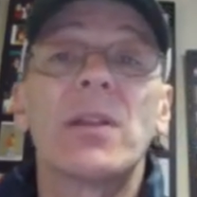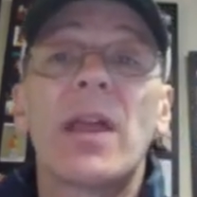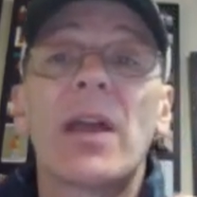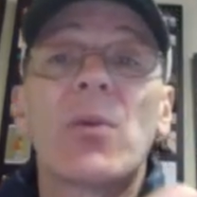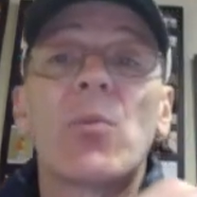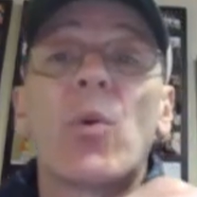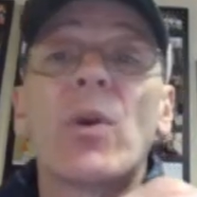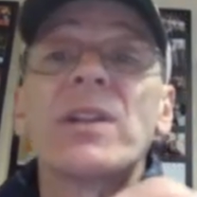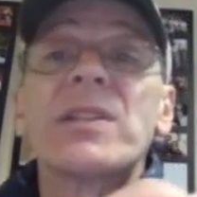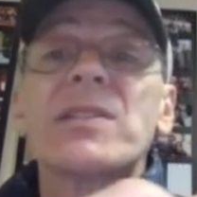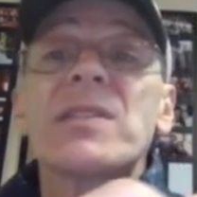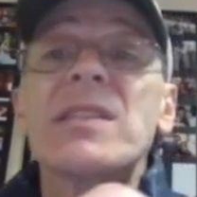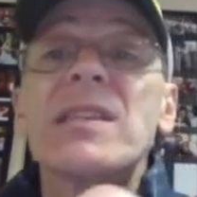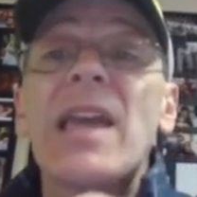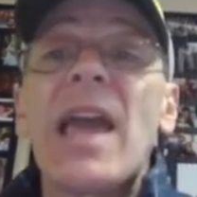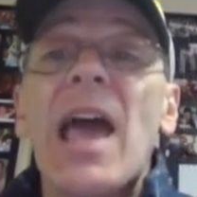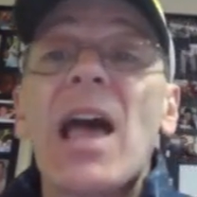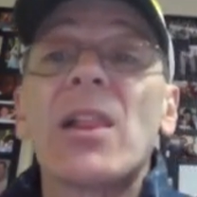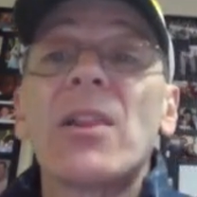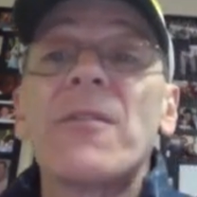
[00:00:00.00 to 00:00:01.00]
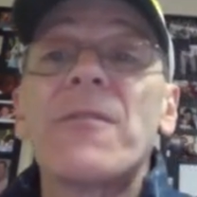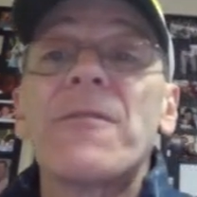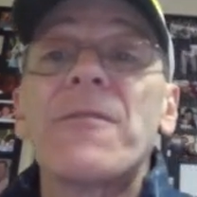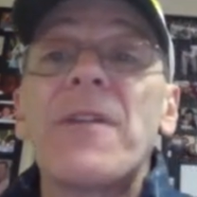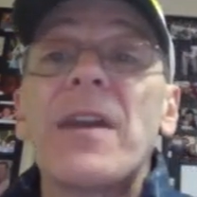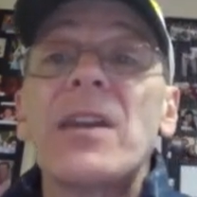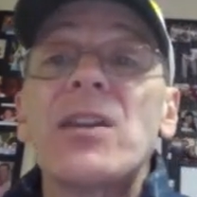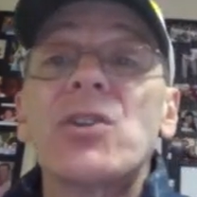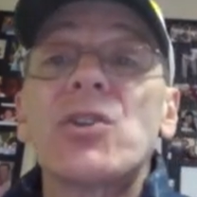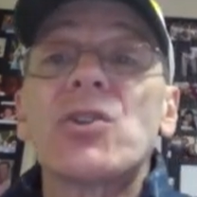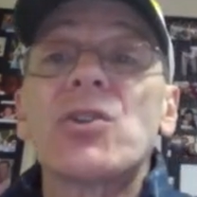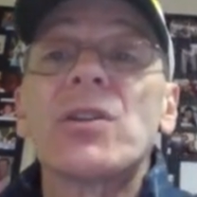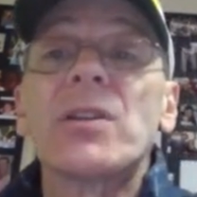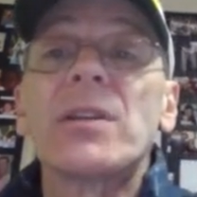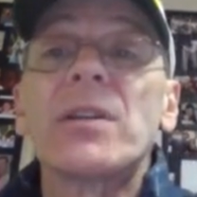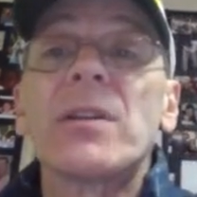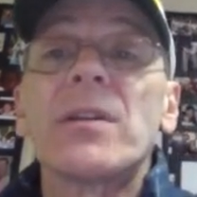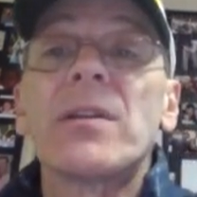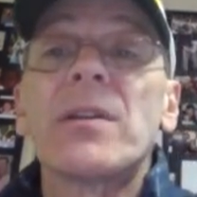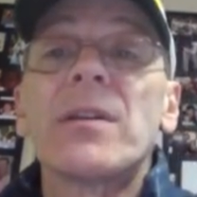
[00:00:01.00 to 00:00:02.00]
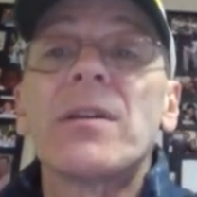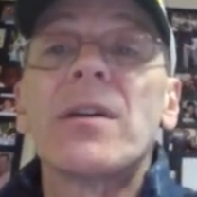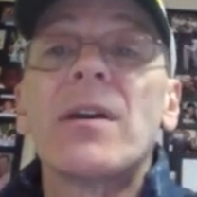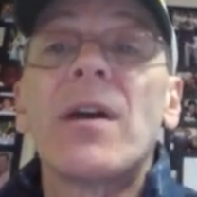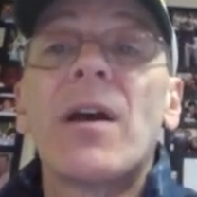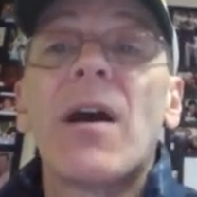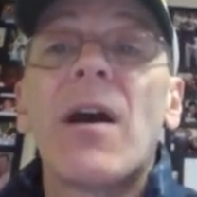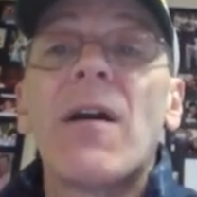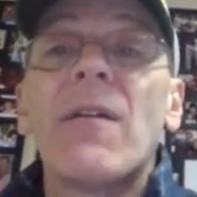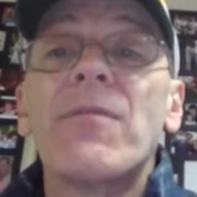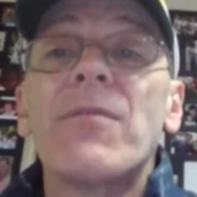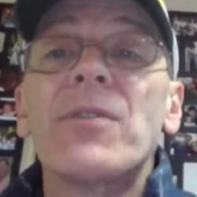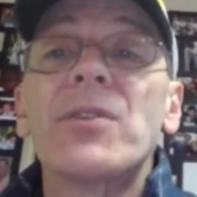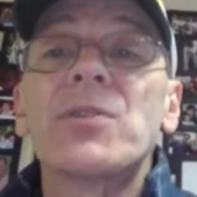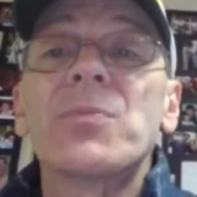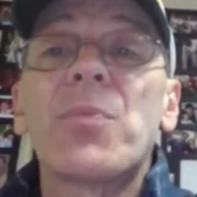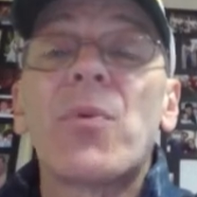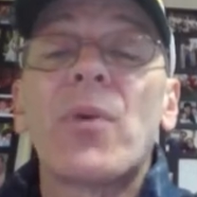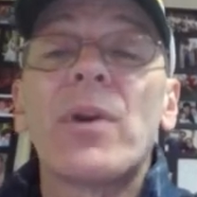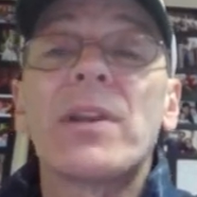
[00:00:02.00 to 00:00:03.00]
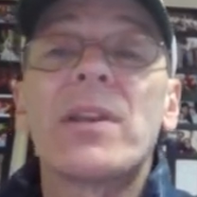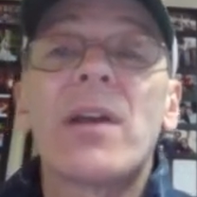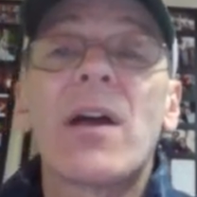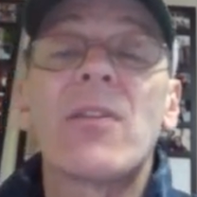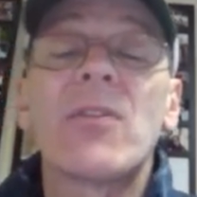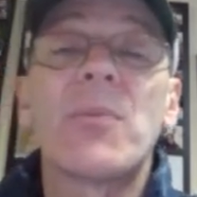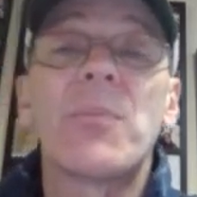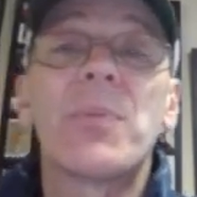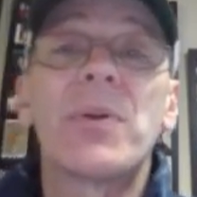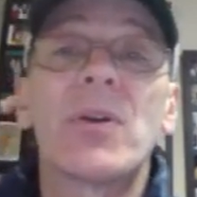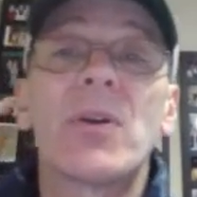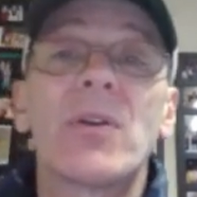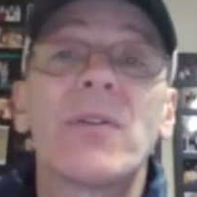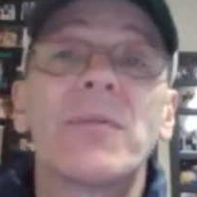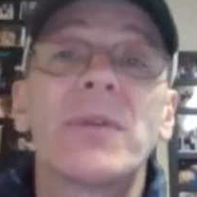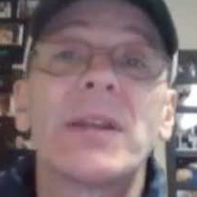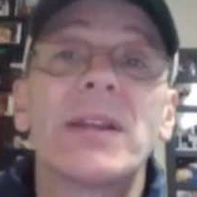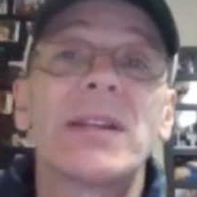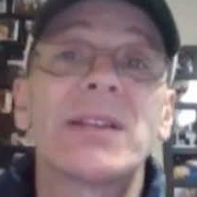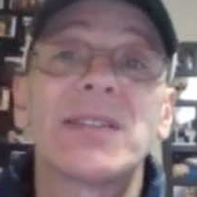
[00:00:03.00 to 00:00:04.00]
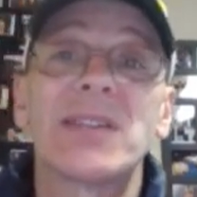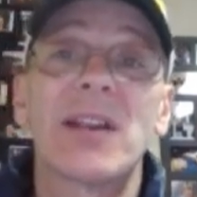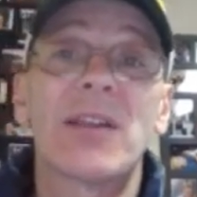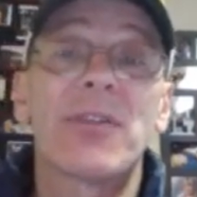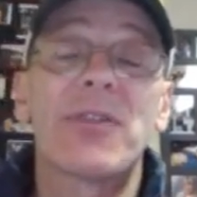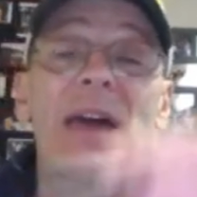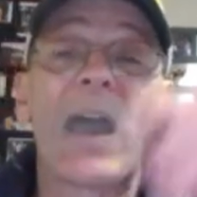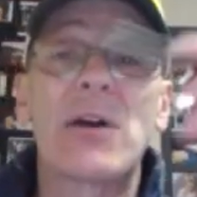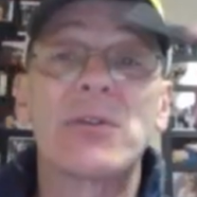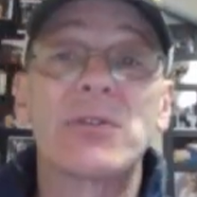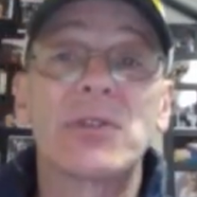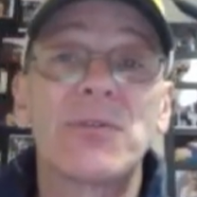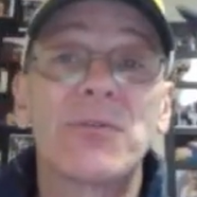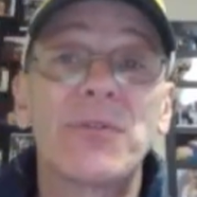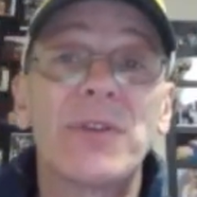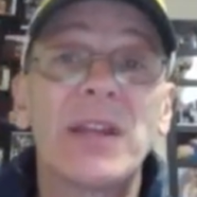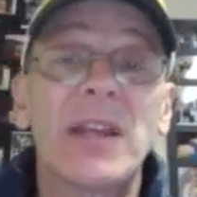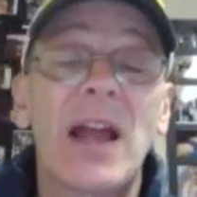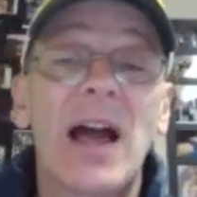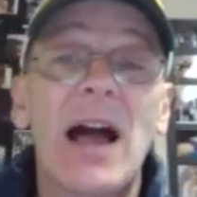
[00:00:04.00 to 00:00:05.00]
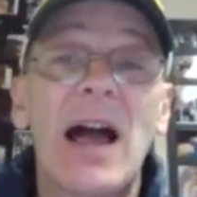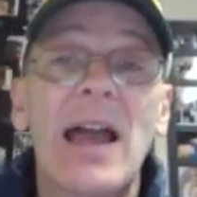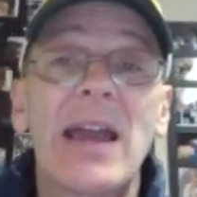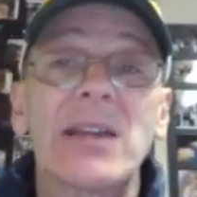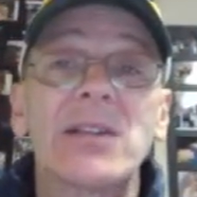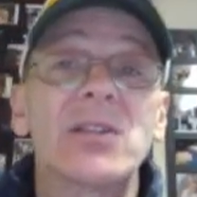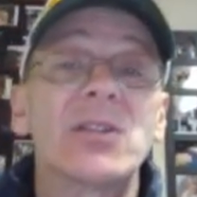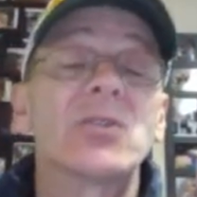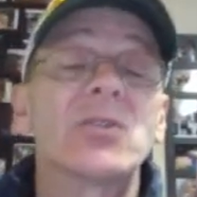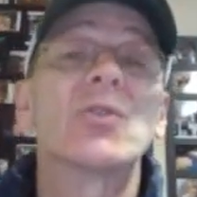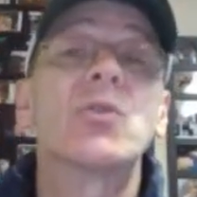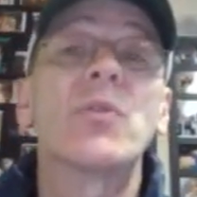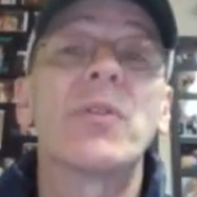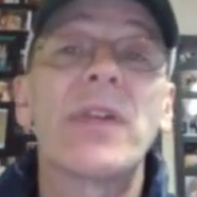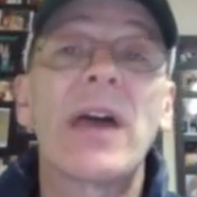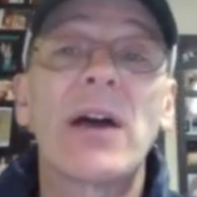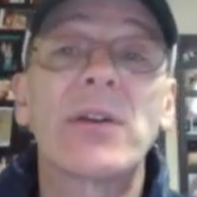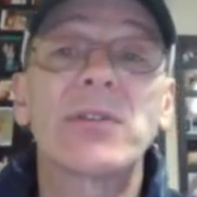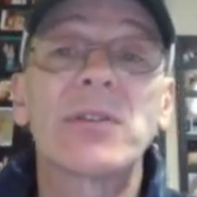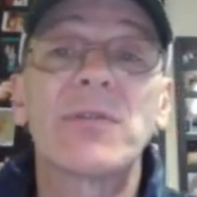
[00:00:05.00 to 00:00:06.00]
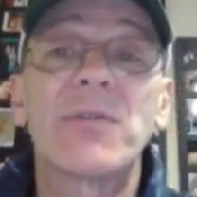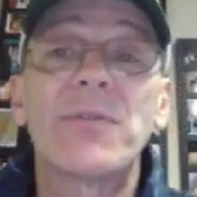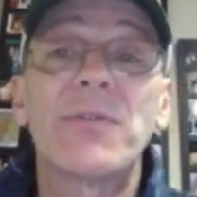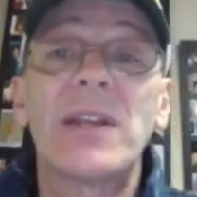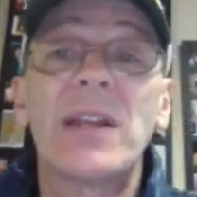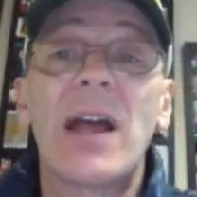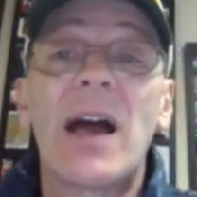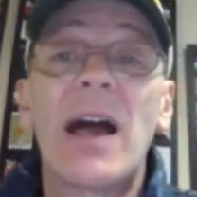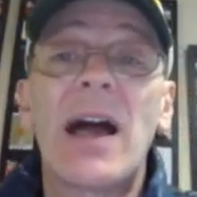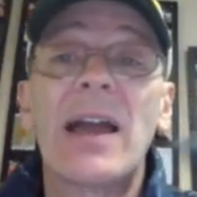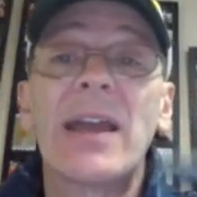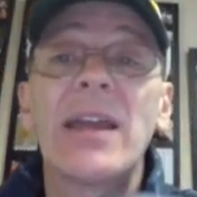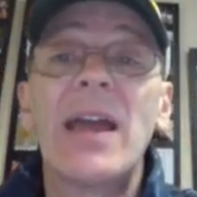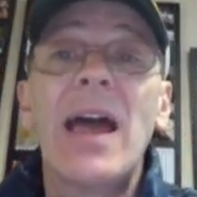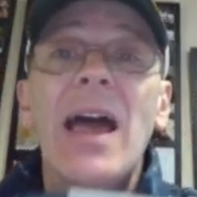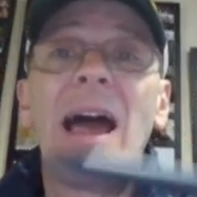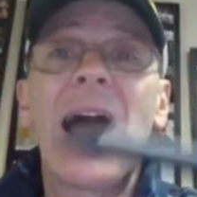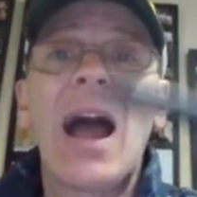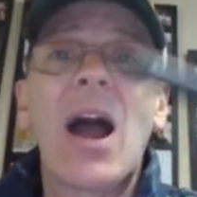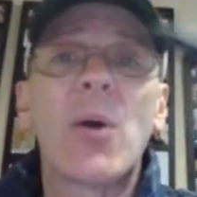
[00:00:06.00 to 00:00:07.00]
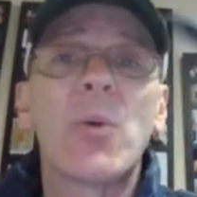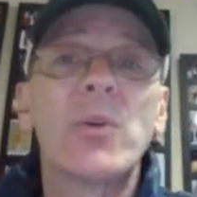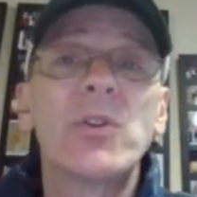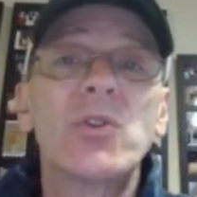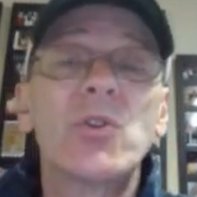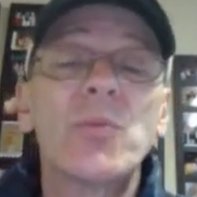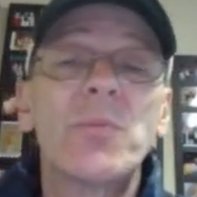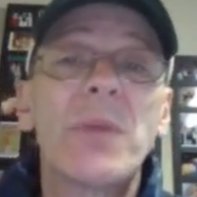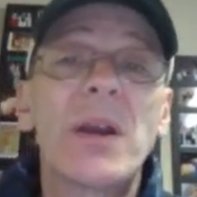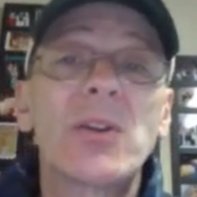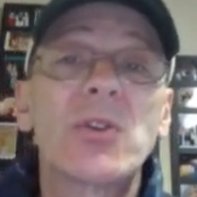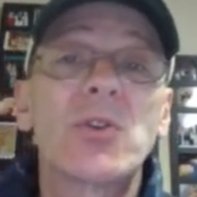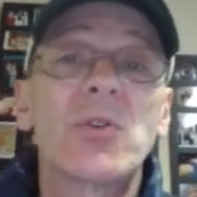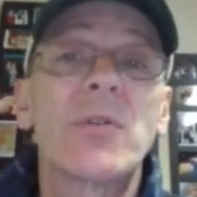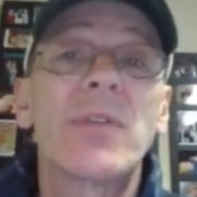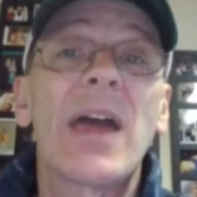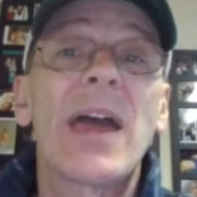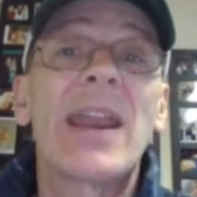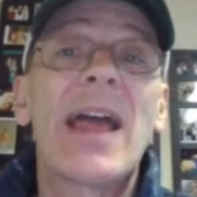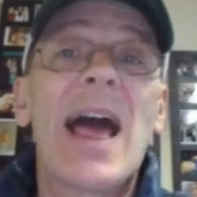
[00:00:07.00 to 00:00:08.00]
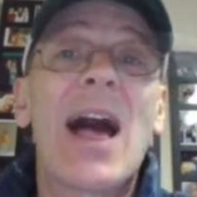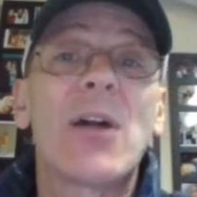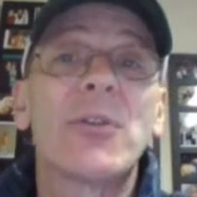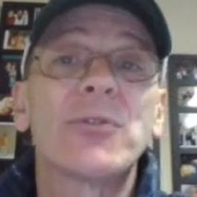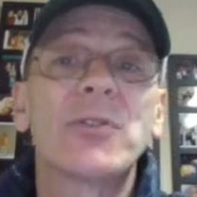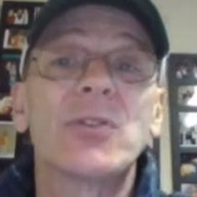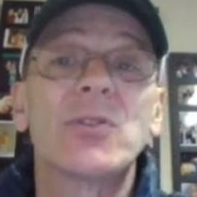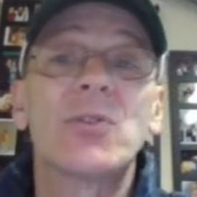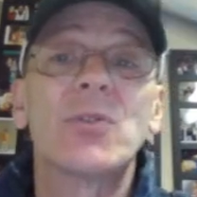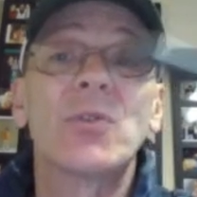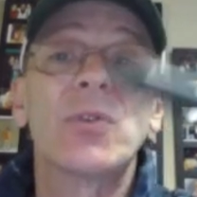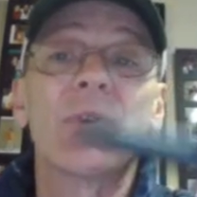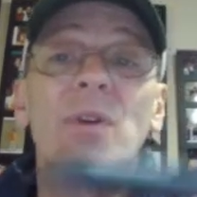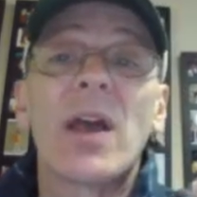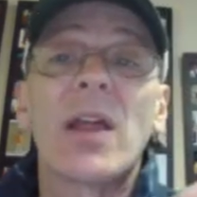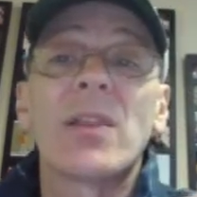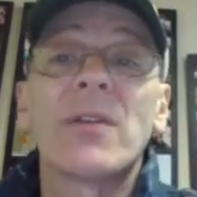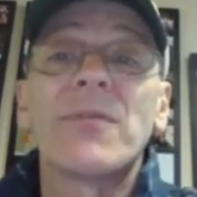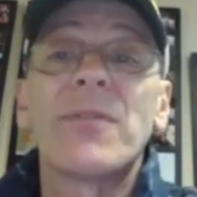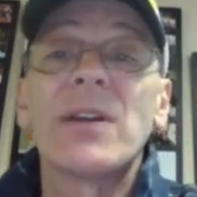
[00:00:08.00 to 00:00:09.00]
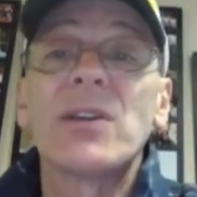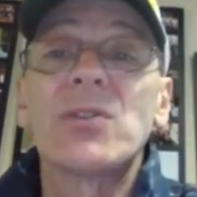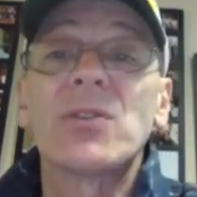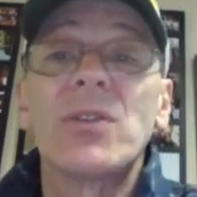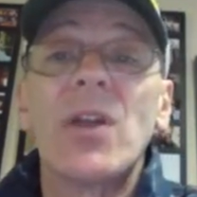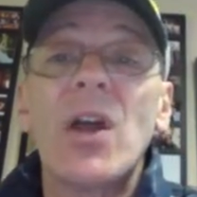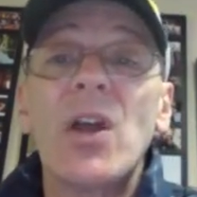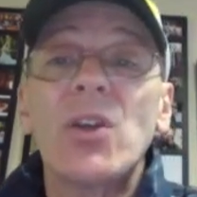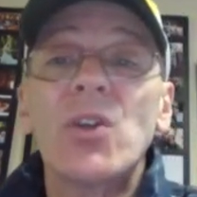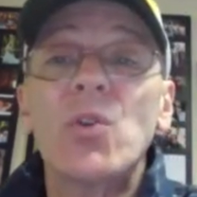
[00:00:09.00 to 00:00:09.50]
Like, what is the elevation of this point on the pyramid? Is it 1,000 feet high? Is it 2,000 feet high? How would you measure that altitude or elevation?